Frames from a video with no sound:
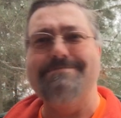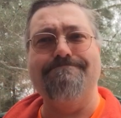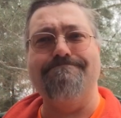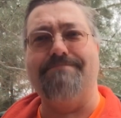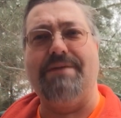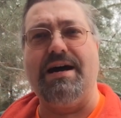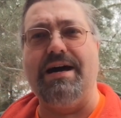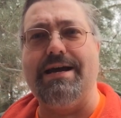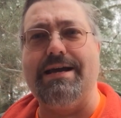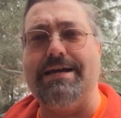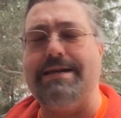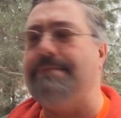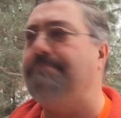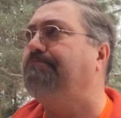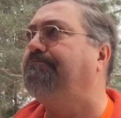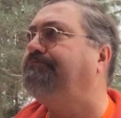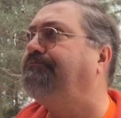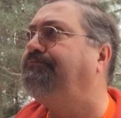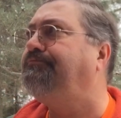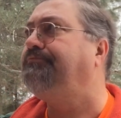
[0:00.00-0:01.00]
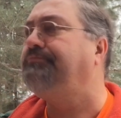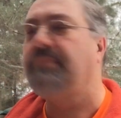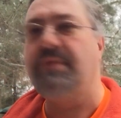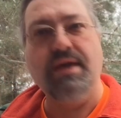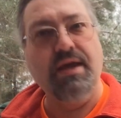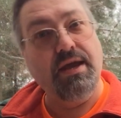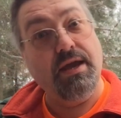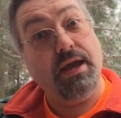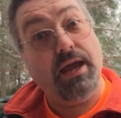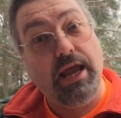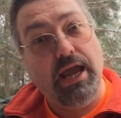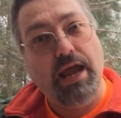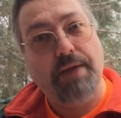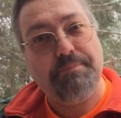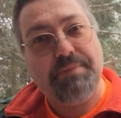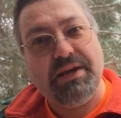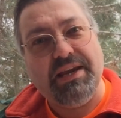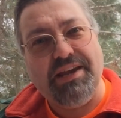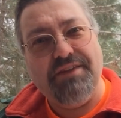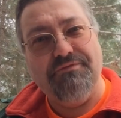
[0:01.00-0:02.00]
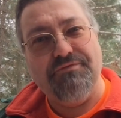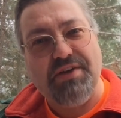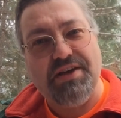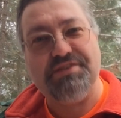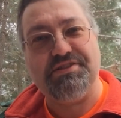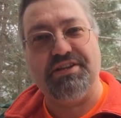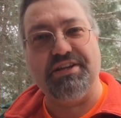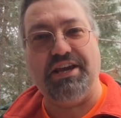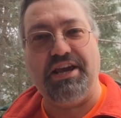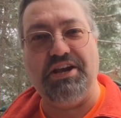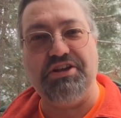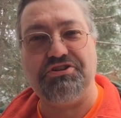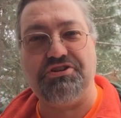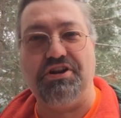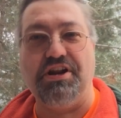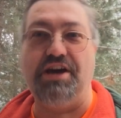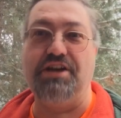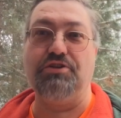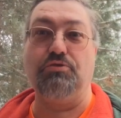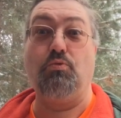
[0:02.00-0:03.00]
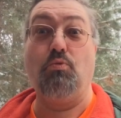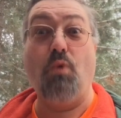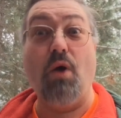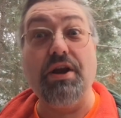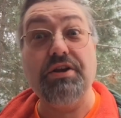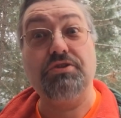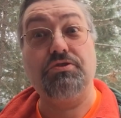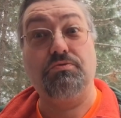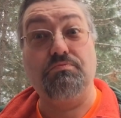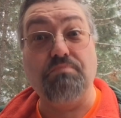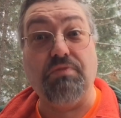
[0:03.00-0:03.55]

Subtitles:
My epic investigation onto what